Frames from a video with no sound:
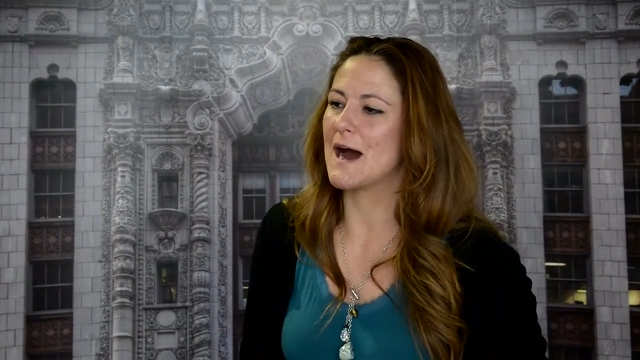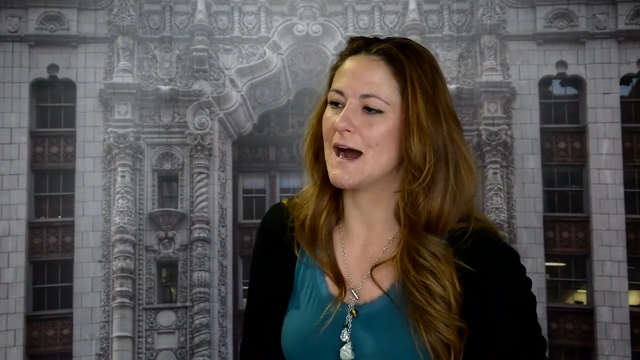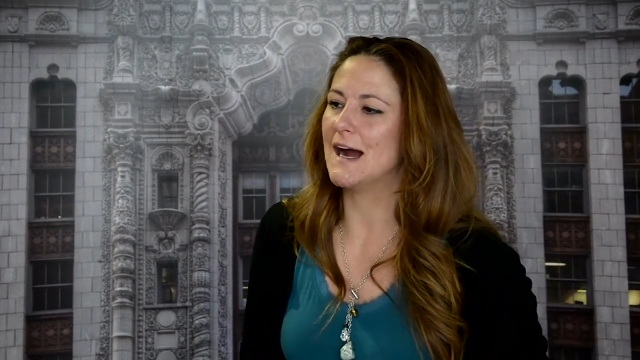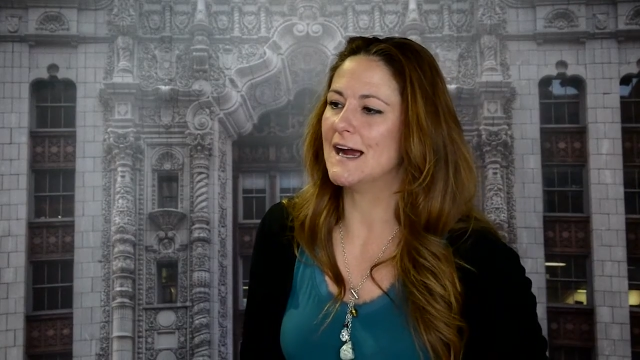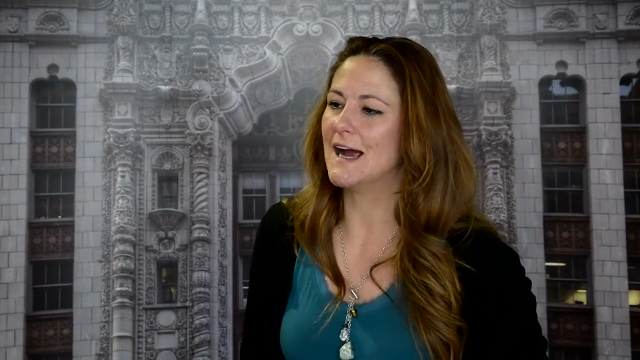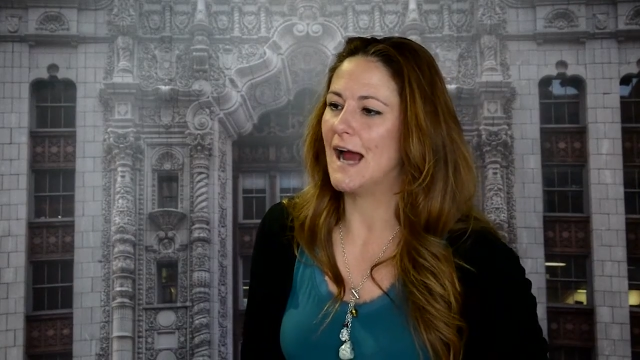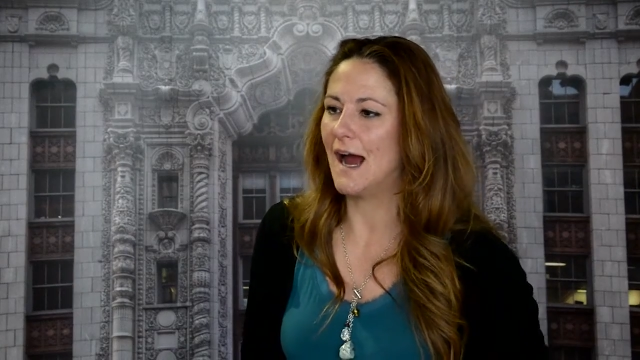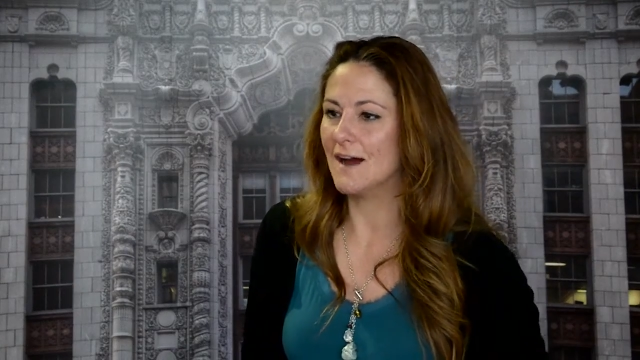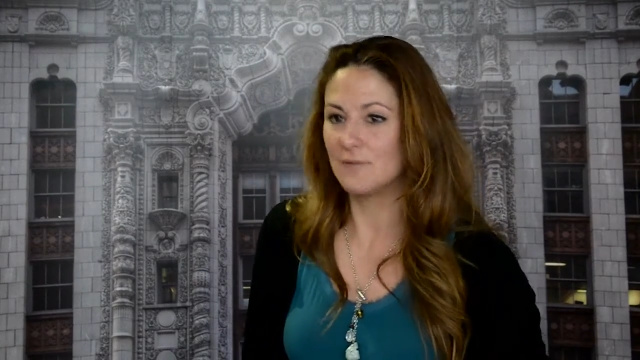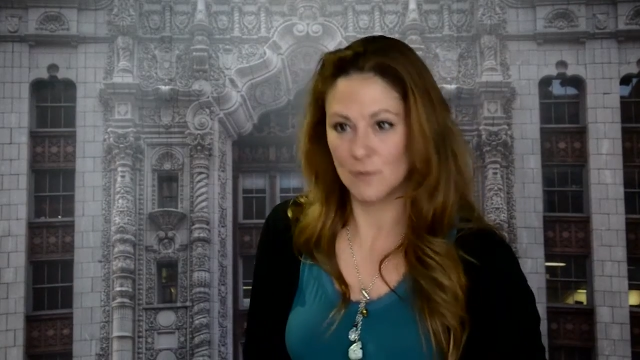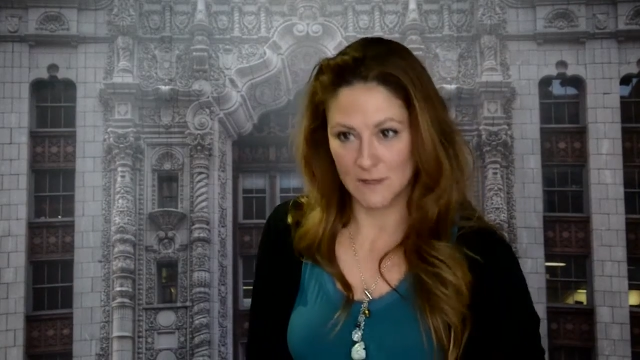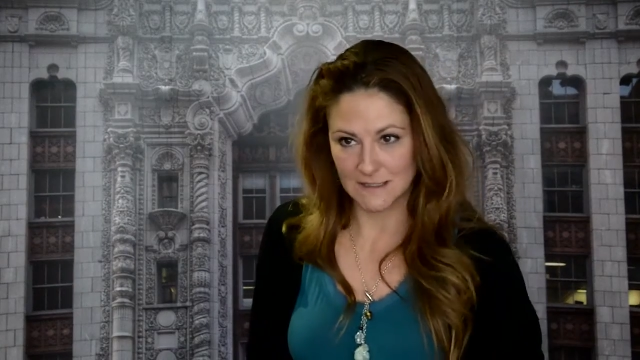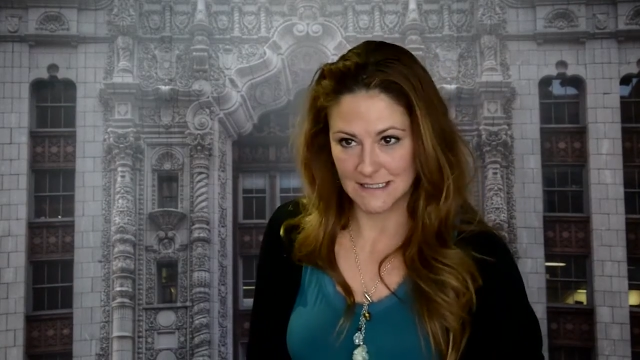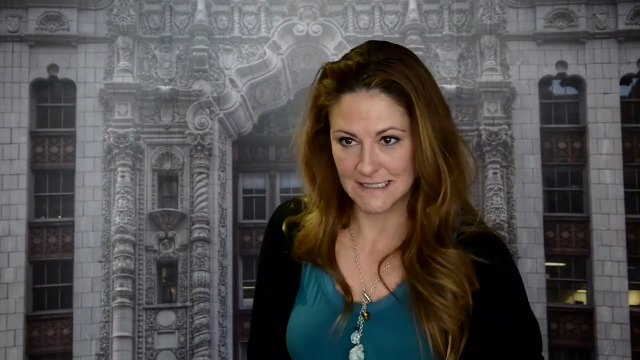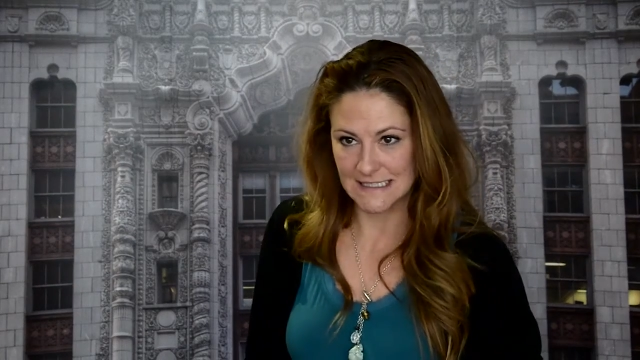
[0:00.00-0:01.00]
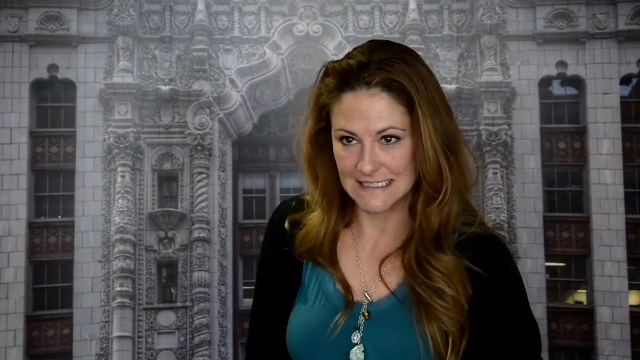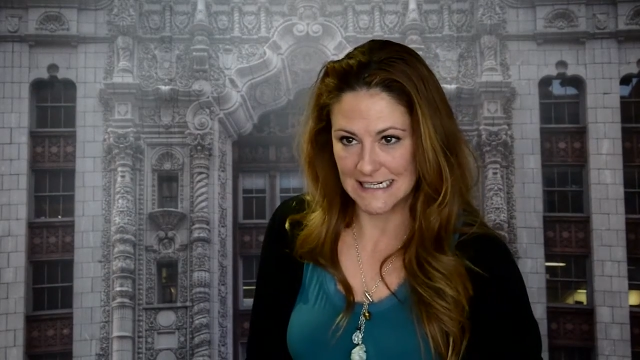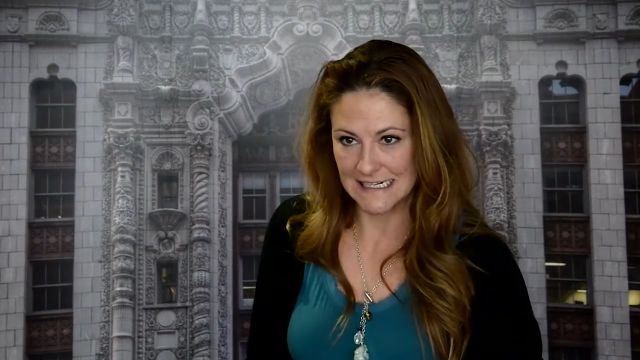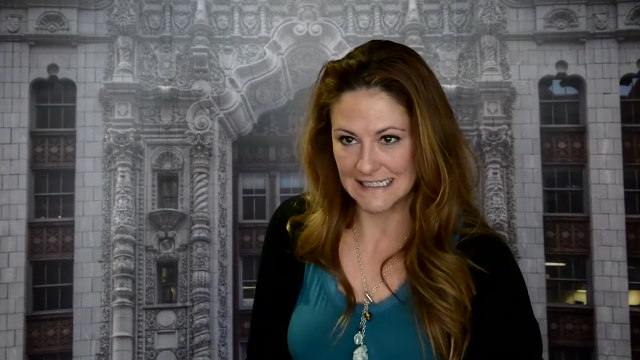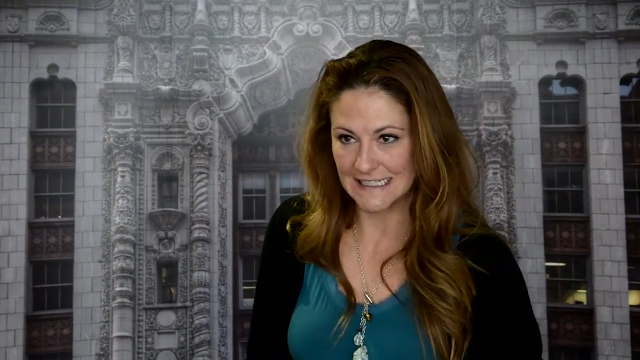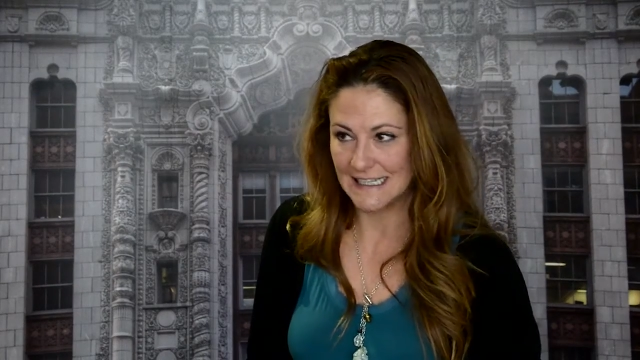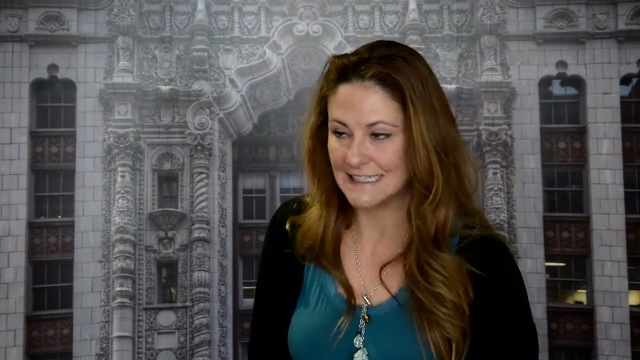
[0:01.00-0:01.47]
I have worked on the
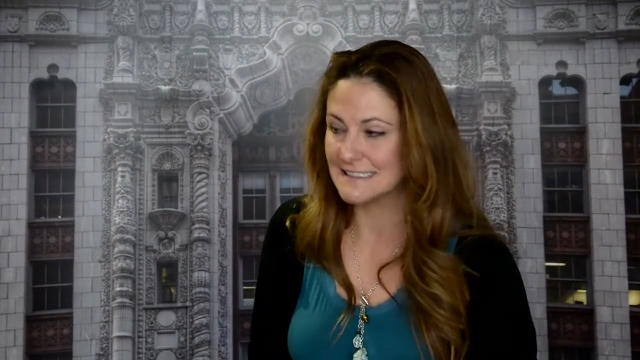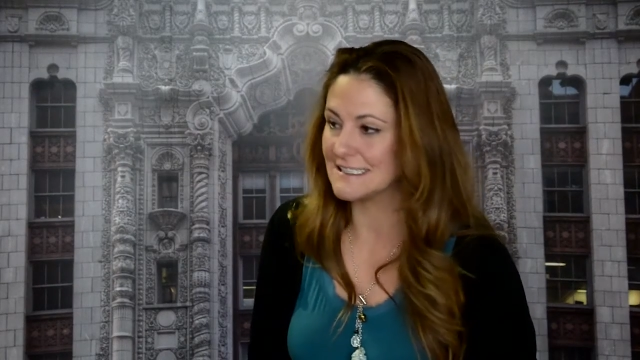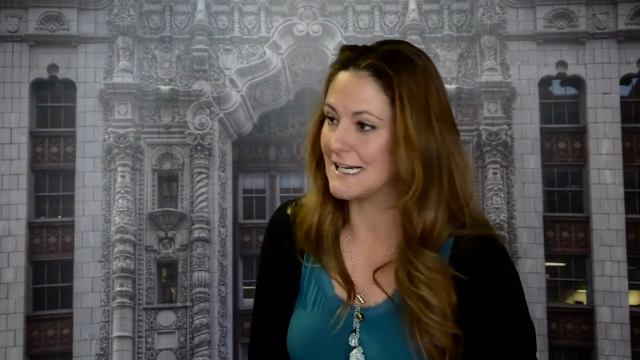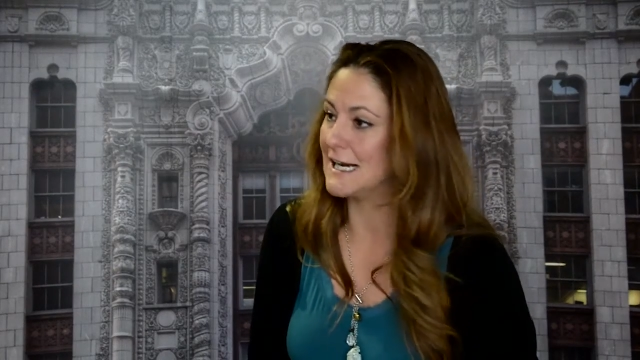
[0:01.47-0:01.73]
dialect.